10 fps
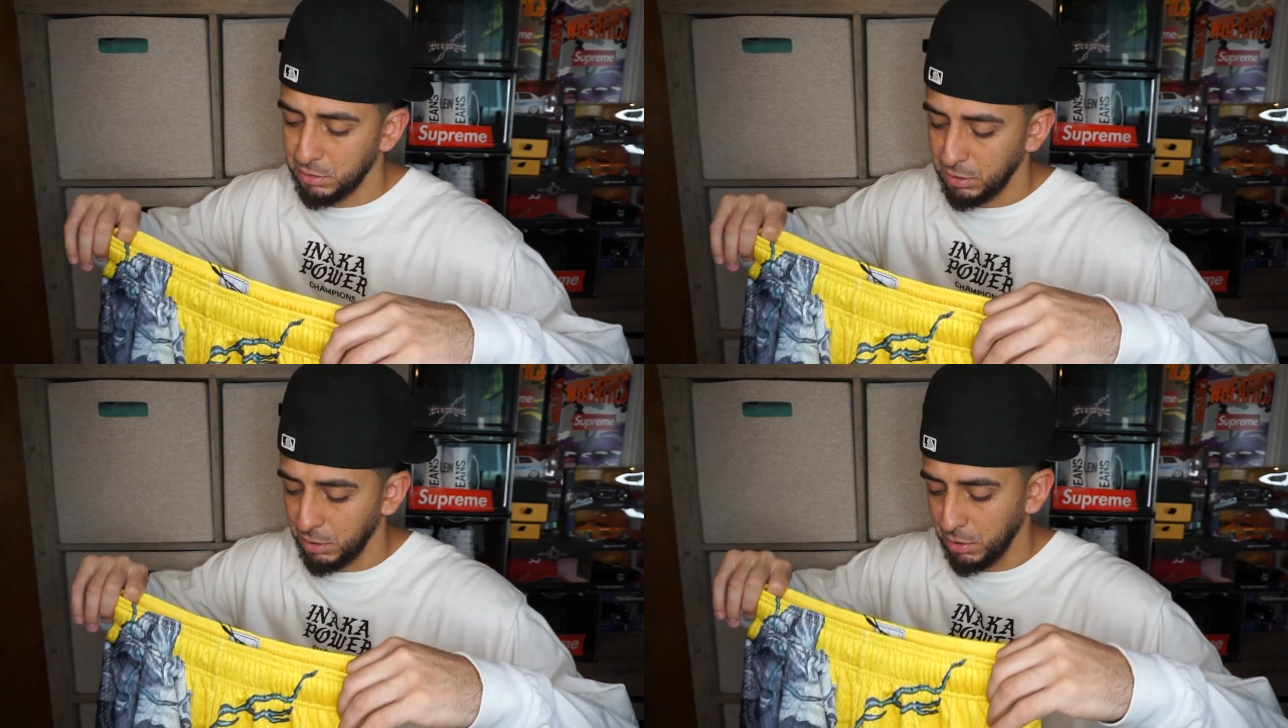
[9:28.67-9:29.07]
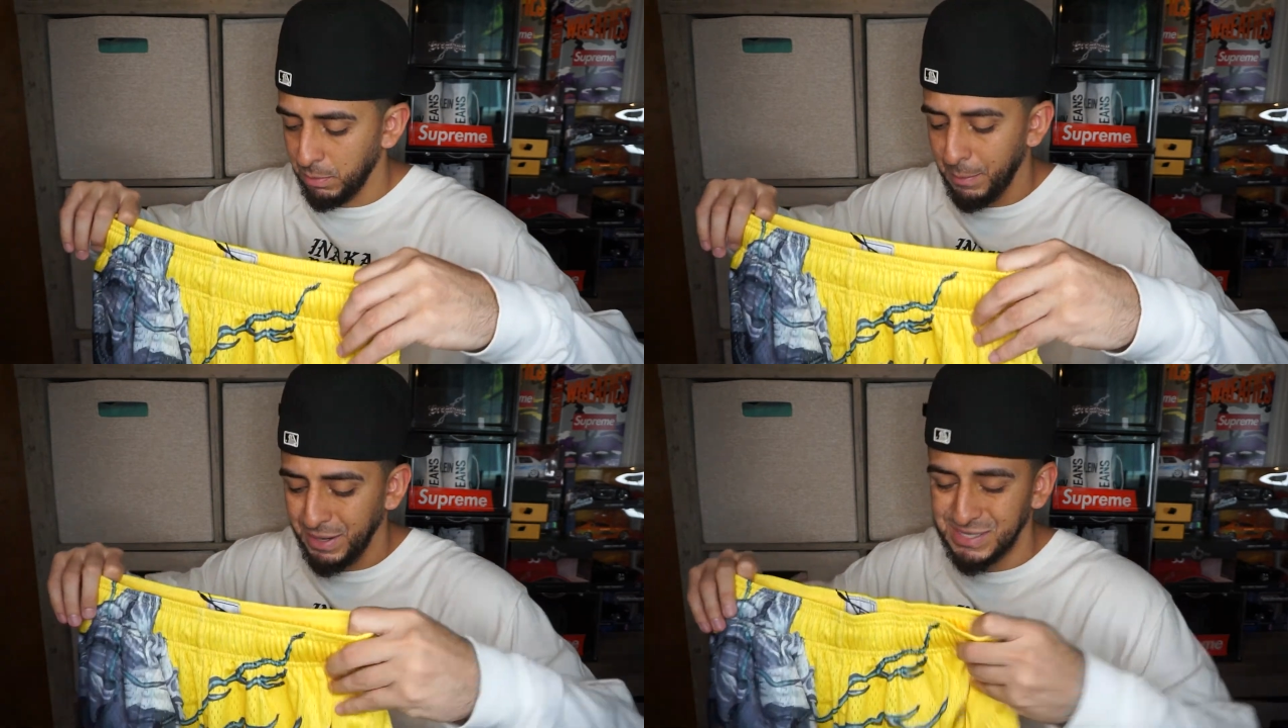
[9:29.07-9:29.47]
you know
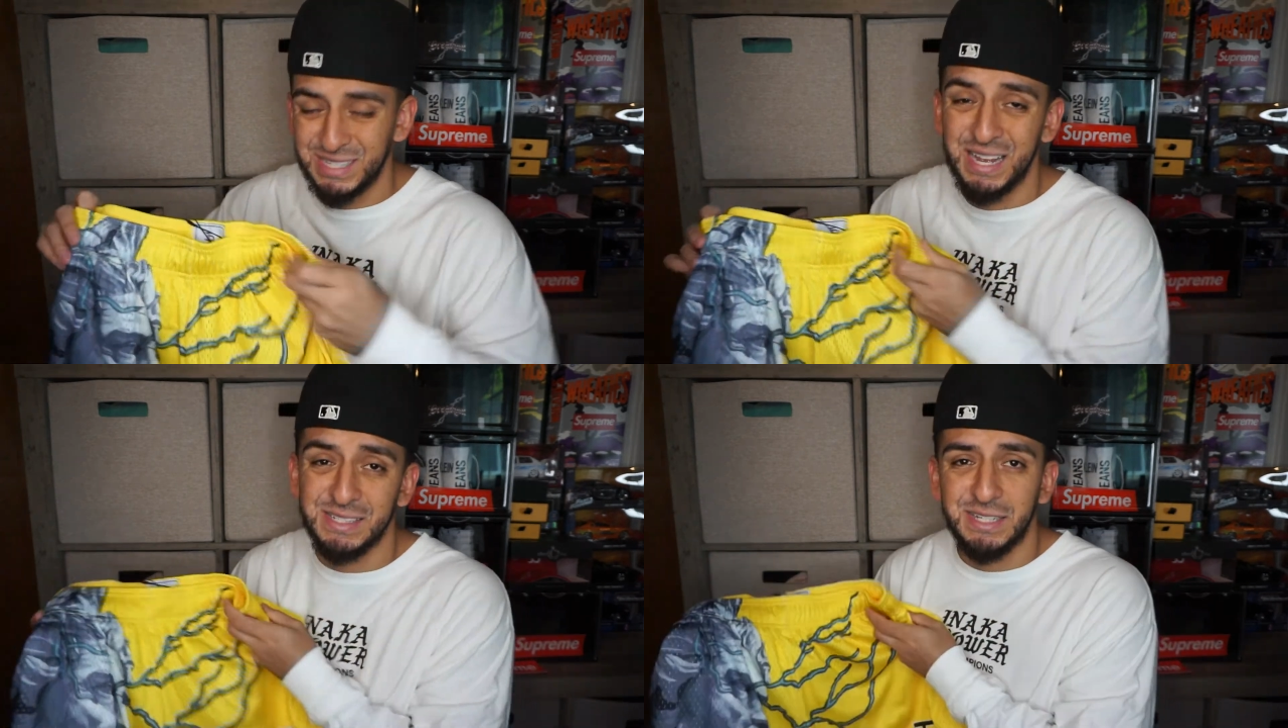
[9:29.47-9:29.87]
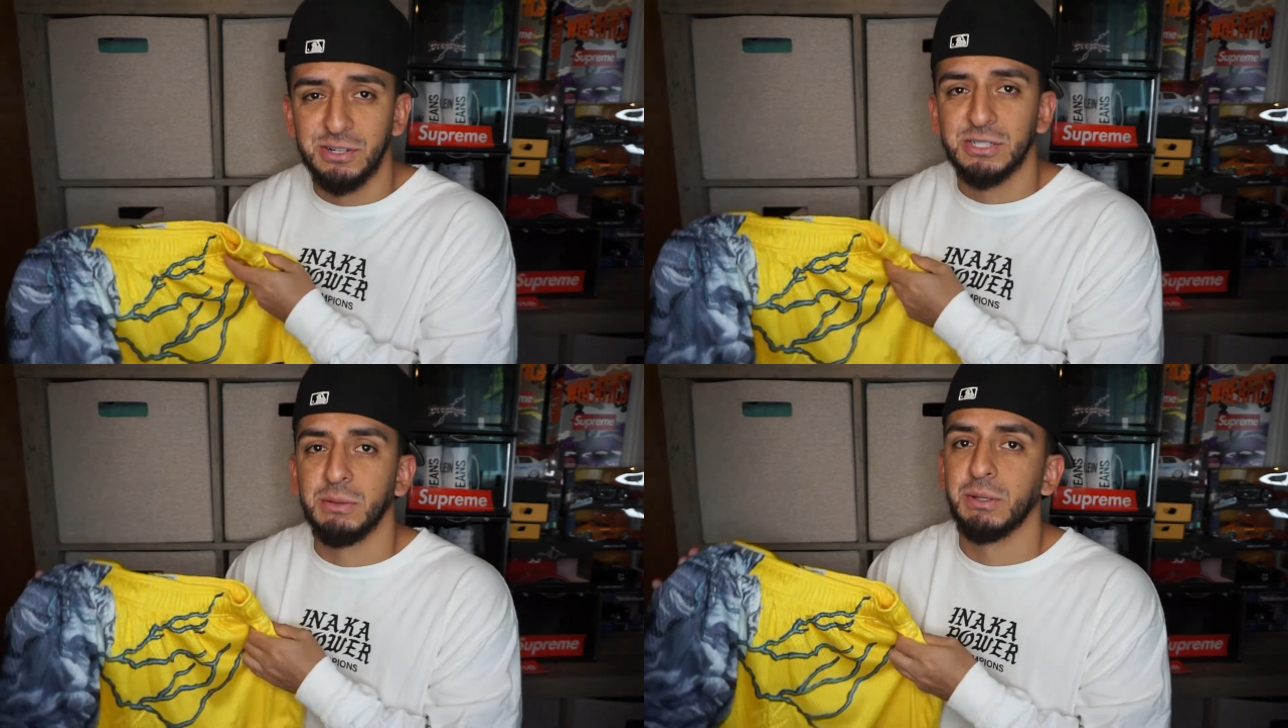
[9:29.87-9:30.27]
about my sizing
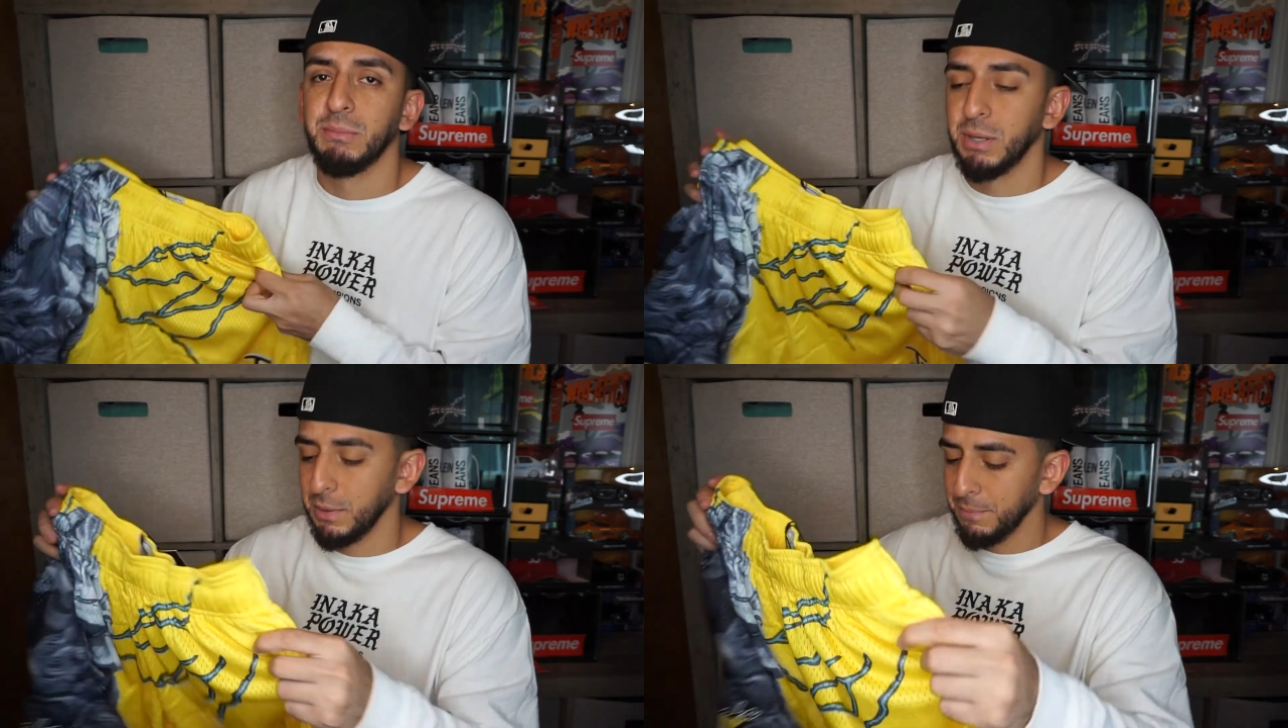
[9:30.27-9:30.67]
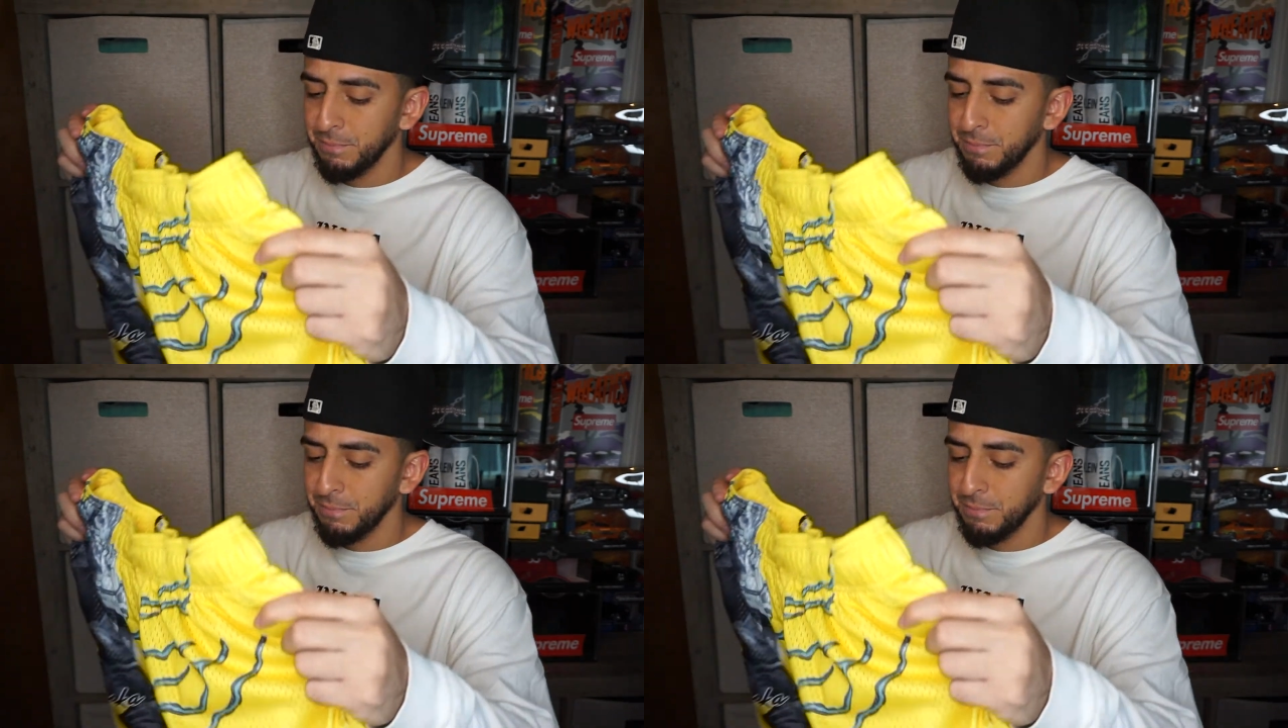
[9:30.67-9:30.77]
or something but